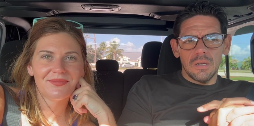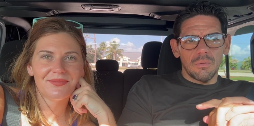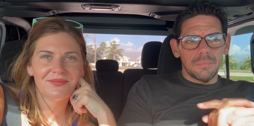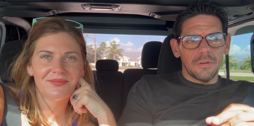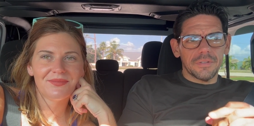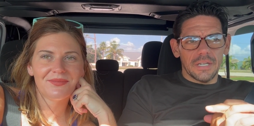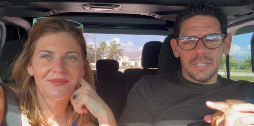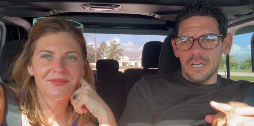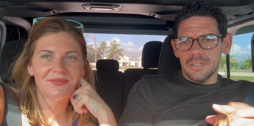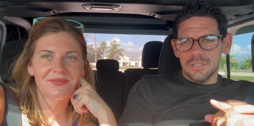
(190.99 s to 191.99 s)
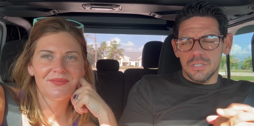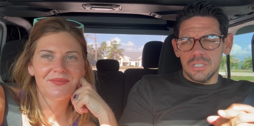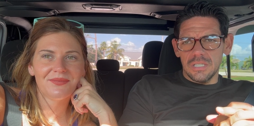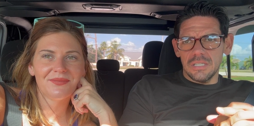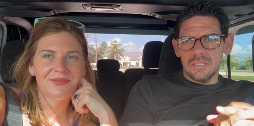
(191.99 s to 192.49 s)
Speaker 1: We both got cottage
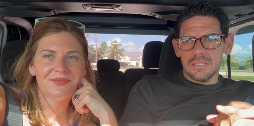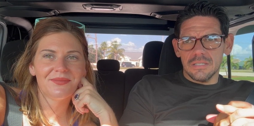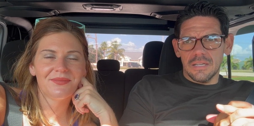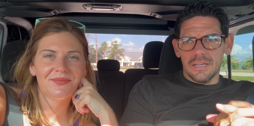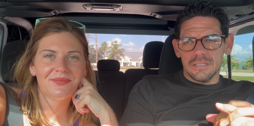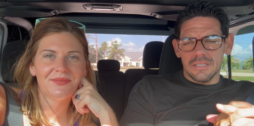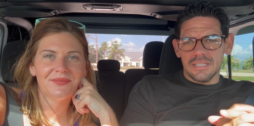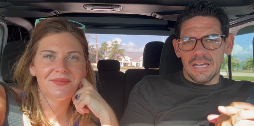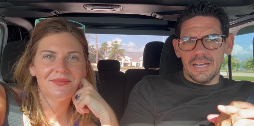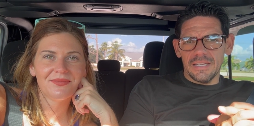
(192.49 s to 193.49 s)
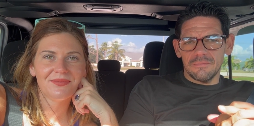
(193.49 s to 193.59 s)
cheese as a side,